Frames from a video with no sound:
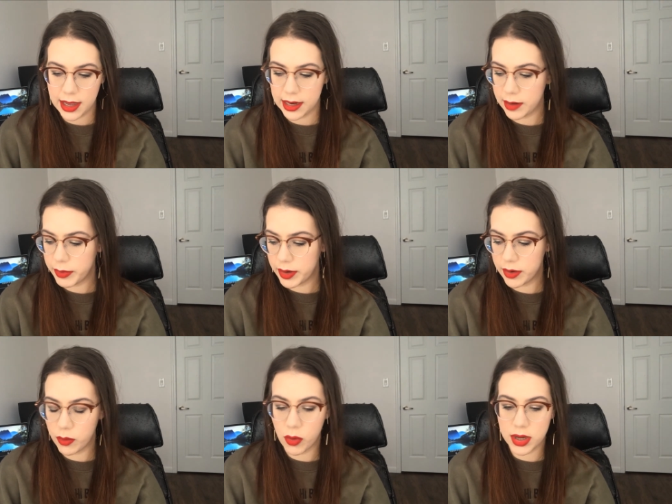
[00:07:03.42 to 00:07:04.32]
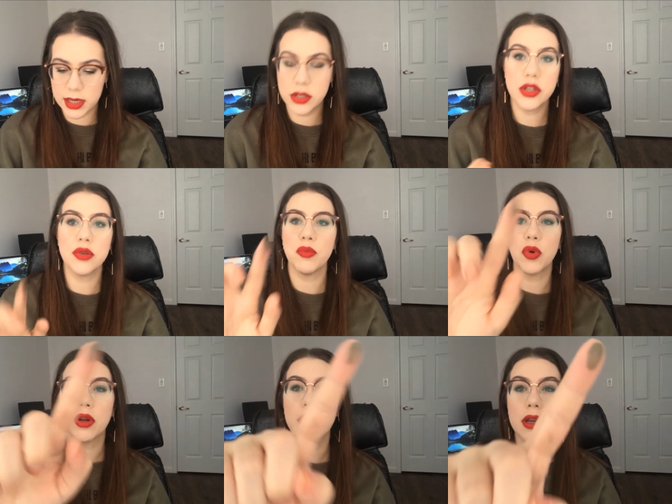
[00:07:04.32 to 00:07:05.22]
And I've been wanting to do
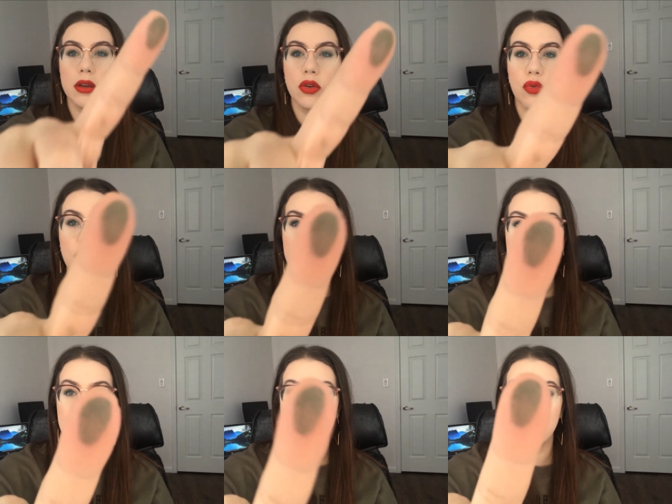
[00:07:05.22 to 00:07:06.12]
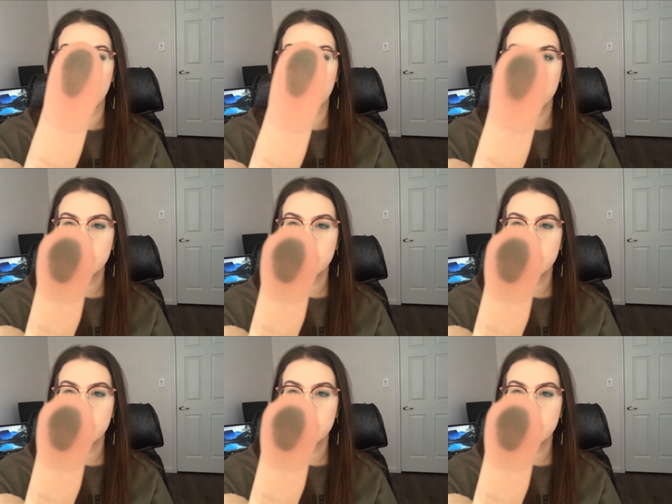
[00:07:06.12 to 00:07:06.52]
more like greeny eye